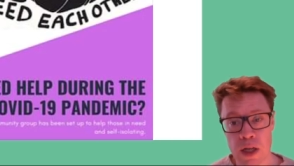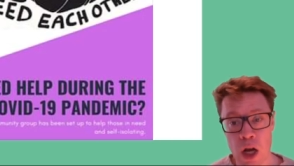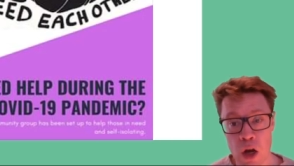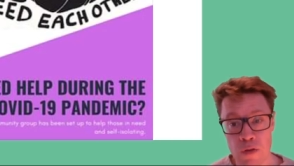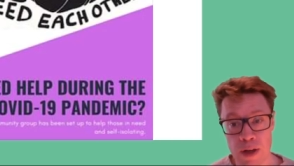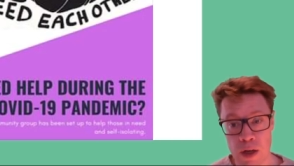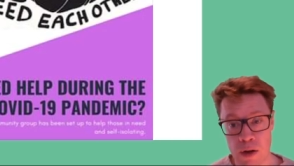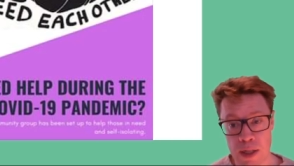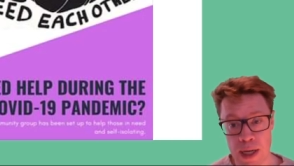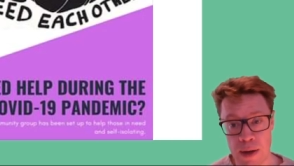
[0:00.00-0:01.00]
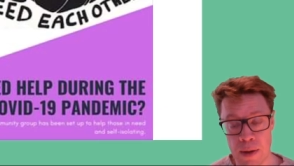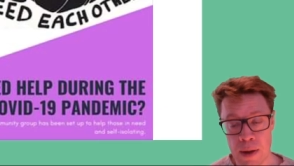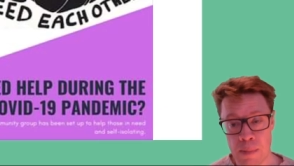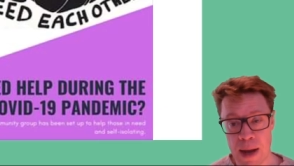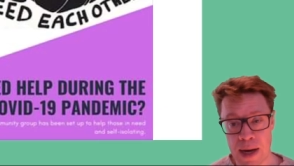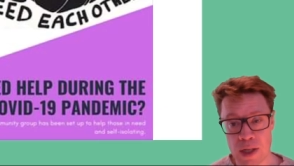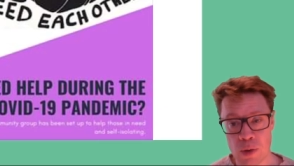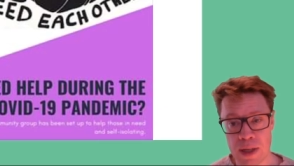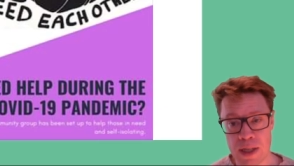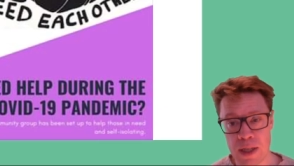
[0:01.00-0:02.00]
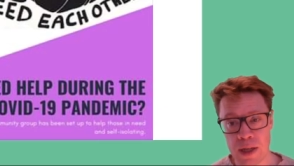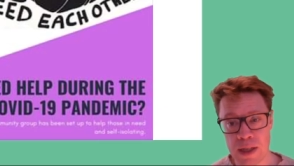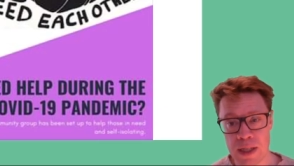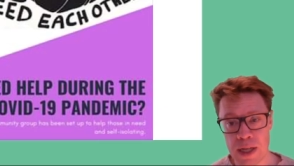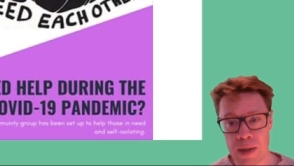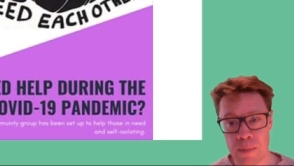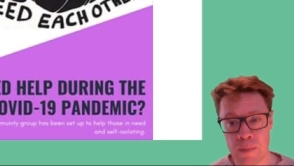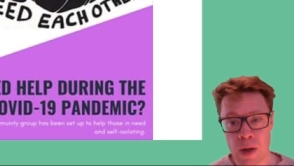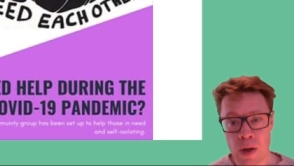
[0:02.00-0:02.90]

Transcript: COVID lockdown back in 2019.